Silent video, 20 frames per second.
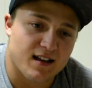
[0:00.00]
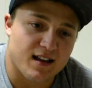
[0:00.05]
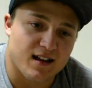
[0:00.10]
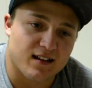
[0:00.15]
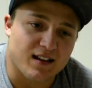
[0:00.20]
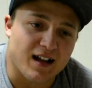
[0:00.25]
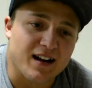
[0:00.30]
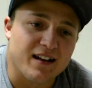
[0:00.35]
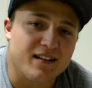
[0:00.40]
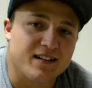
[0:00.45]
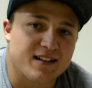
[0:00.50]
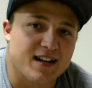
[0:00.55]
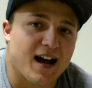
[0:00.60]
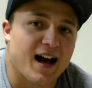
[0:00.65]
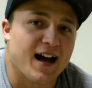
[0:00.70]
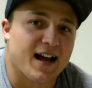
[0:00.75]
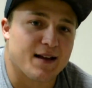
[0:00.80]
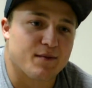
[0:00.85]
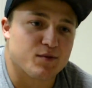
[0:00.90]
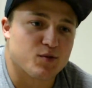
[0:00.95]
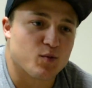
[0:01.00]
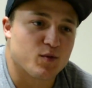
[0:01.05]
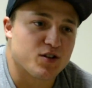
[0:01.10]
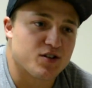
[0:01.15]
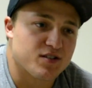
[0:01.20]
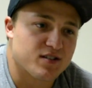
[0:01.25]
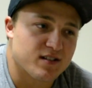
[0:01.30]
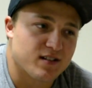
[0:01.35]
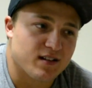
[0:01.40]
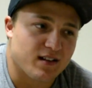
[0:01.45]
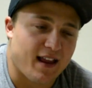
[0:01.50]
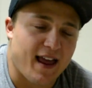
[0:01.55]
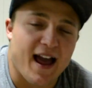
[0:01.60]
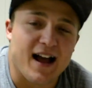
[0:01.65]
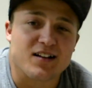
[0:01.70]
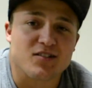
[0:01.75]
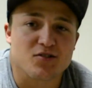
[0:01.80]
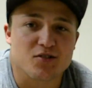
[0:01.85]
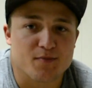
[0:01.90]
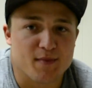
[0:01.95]
a lot of the times when you,
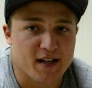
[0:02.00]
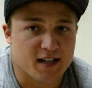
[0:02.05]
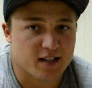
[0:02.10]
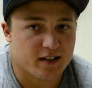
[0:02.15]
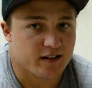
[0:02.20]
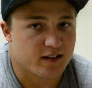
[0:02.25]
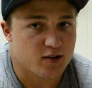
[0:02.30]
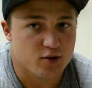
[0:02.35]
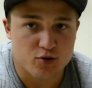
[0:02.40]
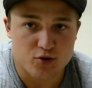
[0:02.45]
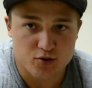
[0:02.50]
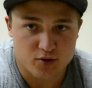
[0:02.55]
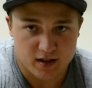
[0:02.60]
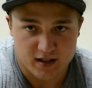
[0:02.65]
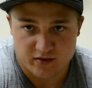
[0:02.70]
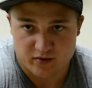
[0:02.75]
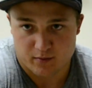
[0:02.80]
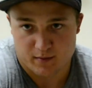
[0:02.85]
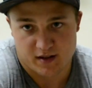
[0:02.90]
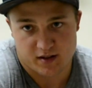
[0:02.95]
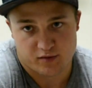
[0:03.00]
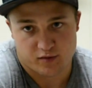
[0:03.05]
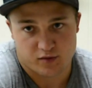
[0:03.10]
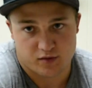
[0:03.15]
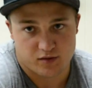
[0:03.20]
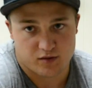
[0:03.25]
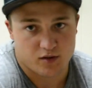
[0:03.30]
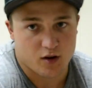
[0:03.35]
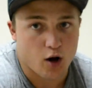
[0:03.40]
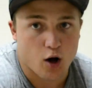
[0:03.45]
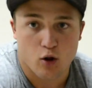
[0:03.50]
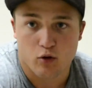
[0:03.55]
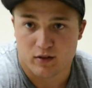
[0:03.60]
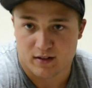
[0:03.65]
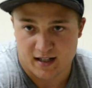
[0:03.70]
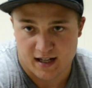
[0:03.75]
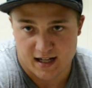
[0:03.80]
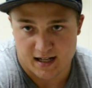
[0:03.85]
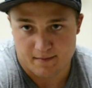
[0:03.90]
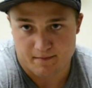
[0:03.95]
actors make huge transformations all the
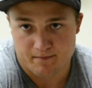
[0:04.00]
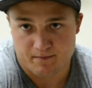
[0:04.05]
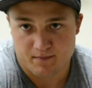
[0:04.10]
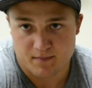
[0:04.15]
time.